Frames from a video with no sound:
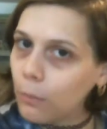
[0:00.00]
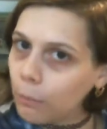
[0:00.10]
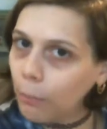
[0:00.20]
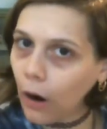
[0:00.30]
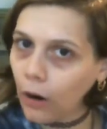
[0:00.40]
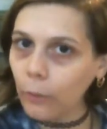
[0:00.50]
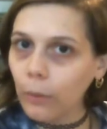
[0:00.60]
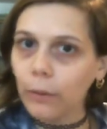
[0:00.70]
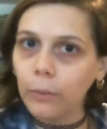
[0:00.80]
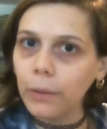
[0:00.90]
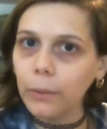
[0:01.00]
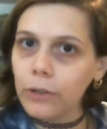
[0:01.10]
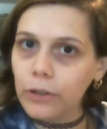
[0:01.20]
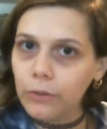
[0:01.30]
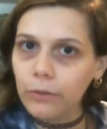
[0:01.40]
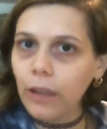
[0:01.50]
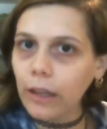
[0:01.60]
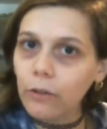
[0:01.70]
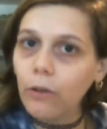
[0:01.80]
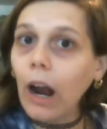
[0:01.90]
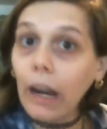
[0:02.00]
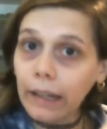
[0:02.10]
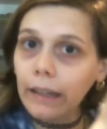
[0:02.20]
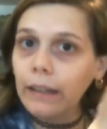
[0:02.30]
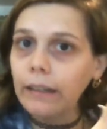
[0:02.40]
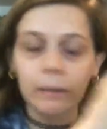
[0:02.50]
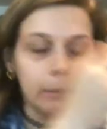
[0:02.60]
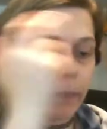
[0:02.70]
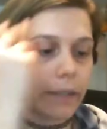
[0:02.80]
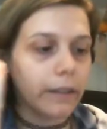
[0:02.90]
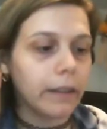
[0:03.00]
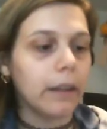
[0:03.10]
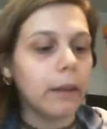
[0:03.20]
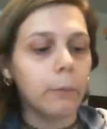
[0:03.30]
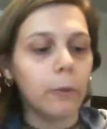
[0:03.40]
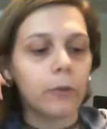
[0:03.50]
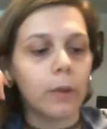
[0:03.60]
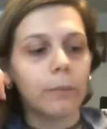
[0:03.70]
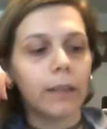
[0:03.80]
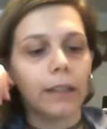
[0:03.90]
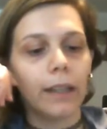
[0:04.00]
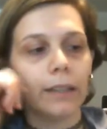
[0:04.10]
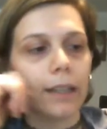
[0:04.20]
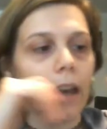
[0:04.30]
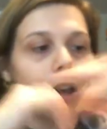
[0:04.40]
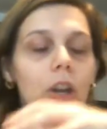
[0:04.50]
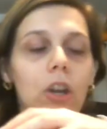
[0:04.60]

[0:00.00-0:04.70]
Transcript: part where we were just, like, crying and missing him or something like that.